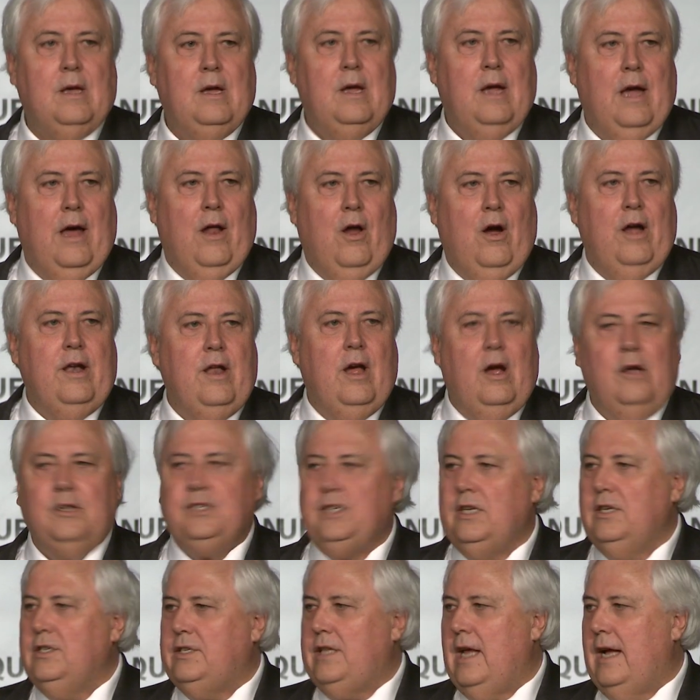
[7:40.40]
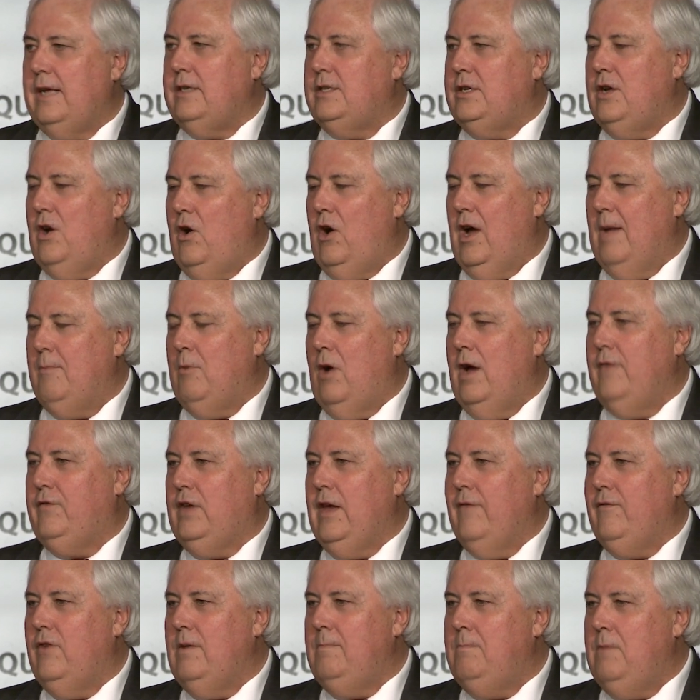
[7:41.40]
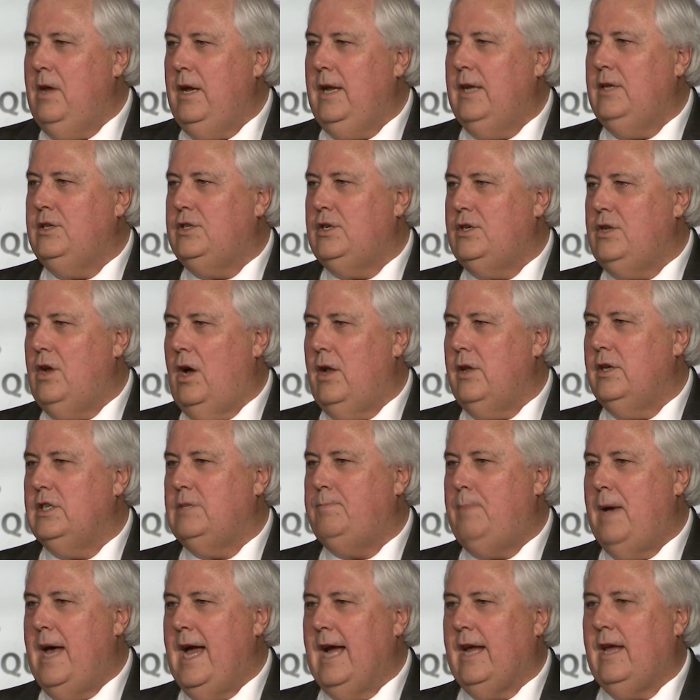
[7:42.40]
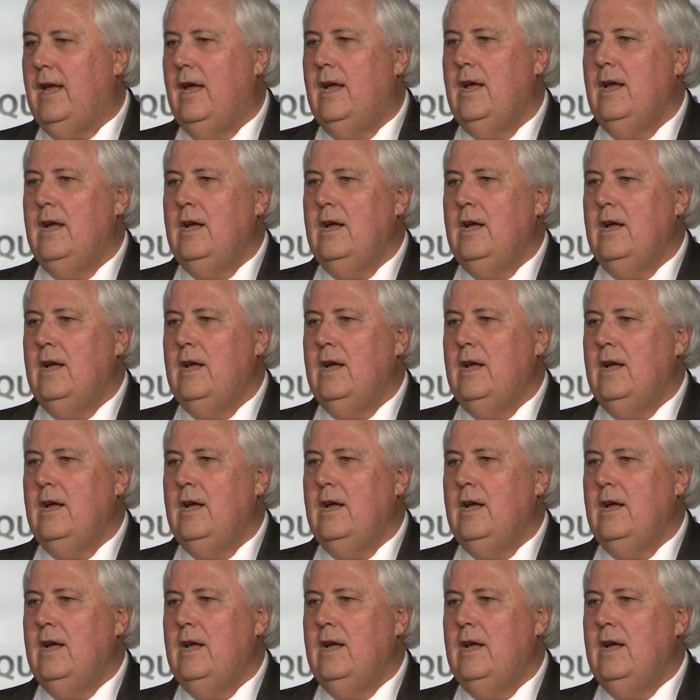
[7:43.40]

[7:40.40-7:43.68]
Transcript: And I know since that time I've given millions of dollars back